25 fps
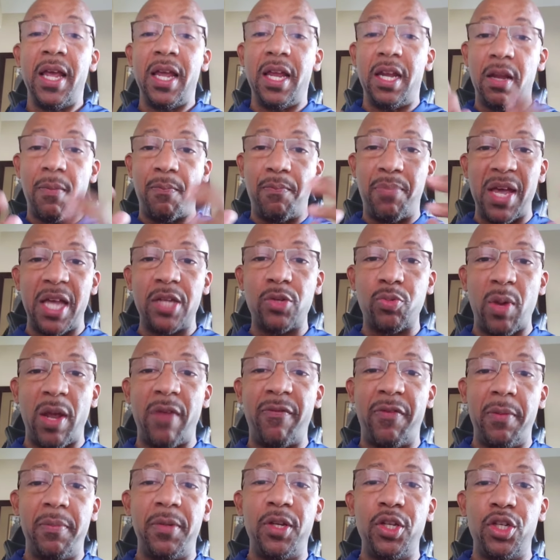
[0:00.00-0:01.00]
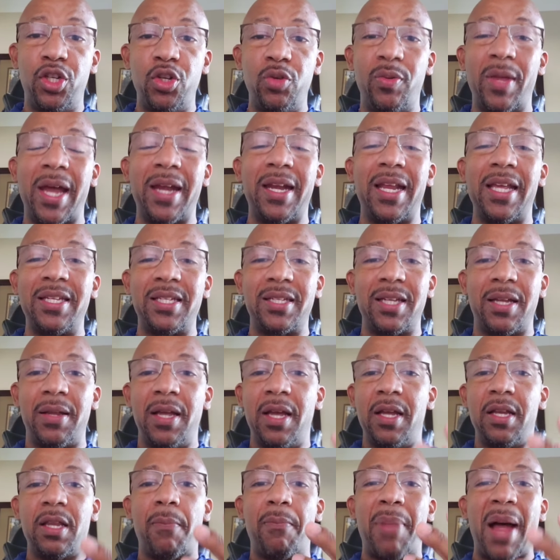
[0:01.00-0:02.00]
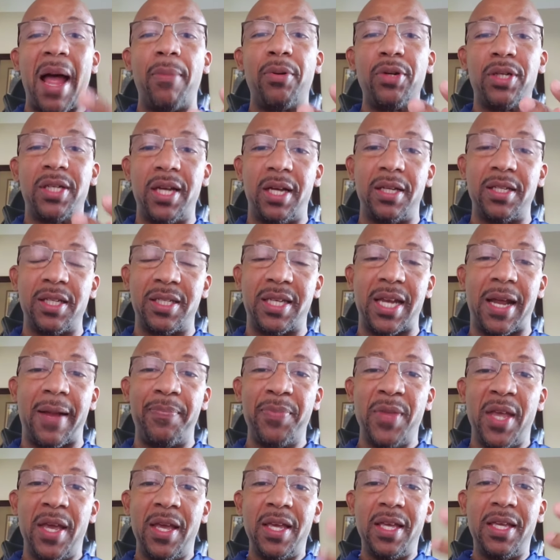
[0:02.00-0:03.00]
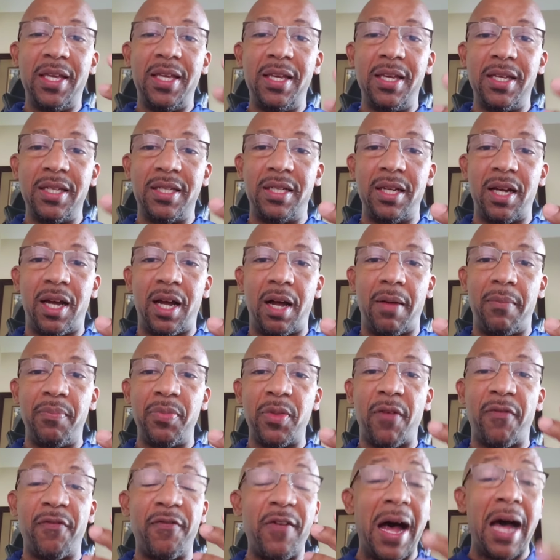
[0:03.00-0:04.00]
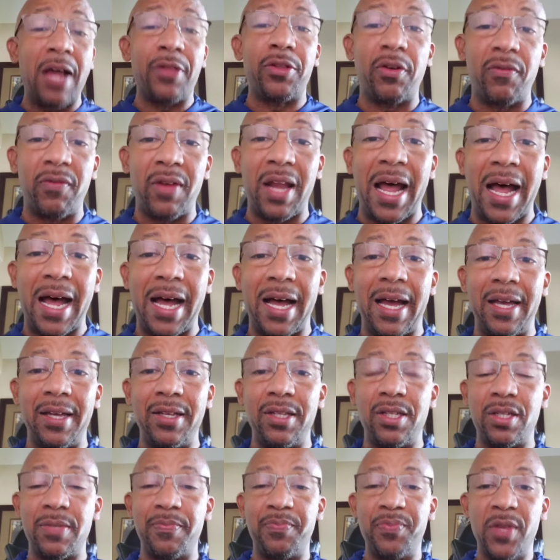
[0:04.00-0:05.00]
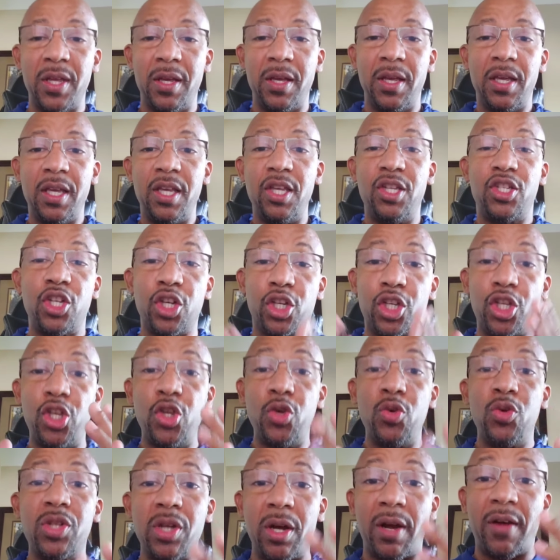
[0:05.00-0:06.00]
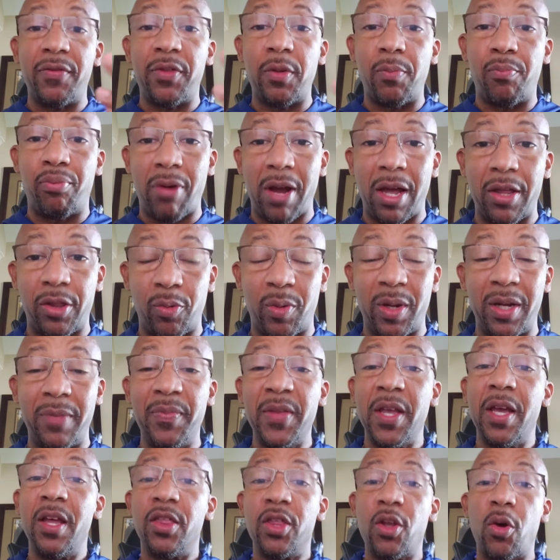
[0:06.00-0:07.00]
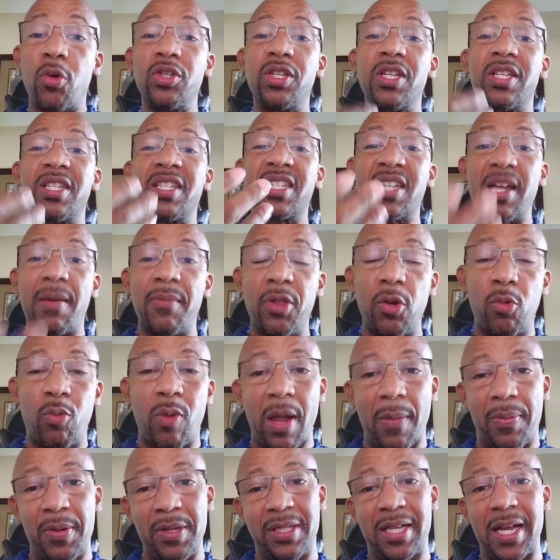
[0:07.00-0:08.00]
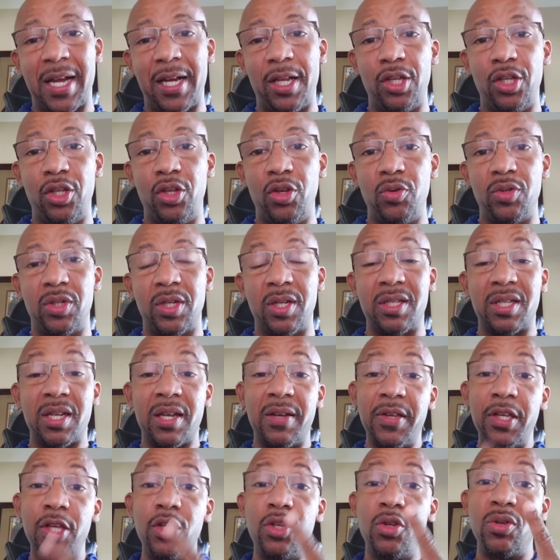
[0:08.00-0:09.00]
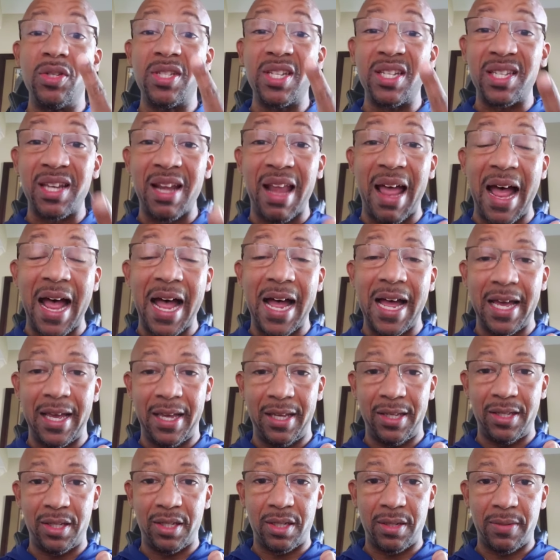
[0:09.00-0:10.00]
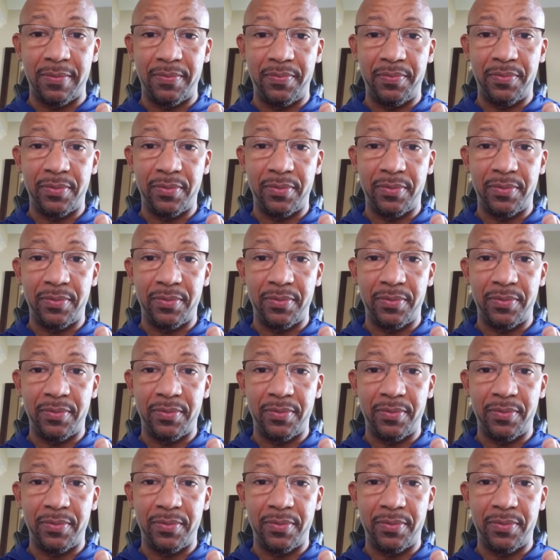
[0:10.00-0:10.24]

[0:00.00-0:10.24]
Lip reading: And the best way for him to do that, they said, the Bible tells us that he is the father of lies. He's the accuser of the brethren. Those are some of the weapons that he uses. He uses lies.